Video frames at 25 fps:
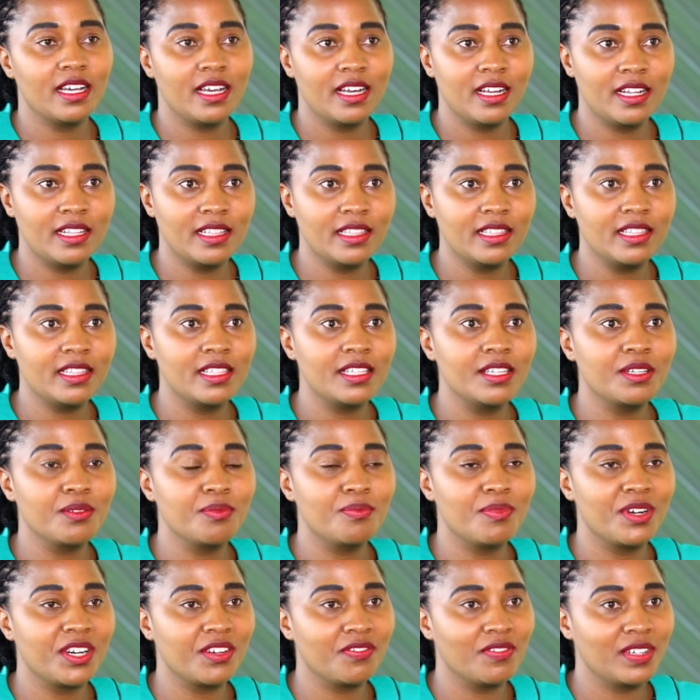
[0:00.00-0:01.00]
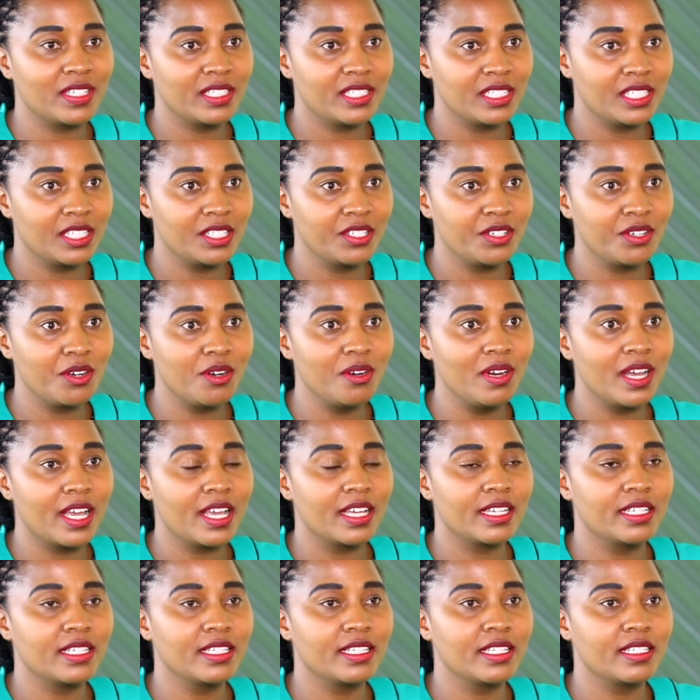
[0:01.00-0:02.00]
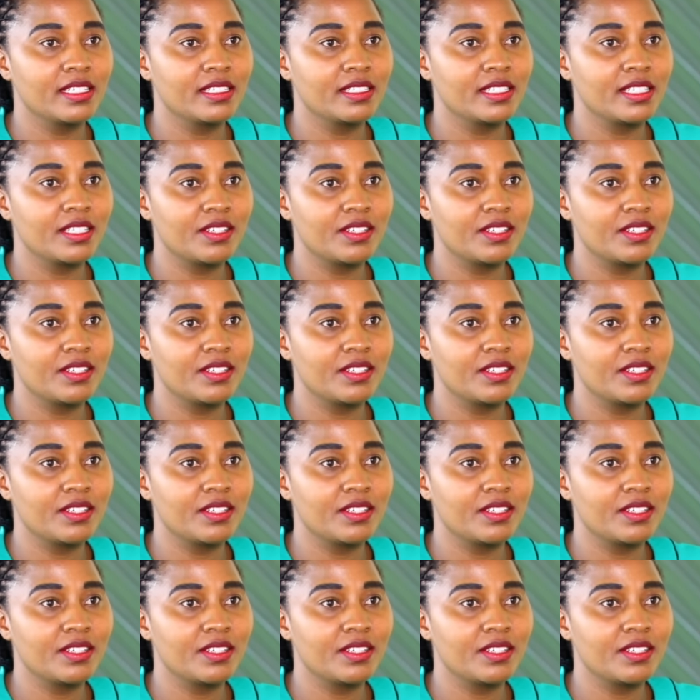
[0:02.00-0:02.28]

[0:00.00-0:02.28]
healthy breakfast cereal and uh,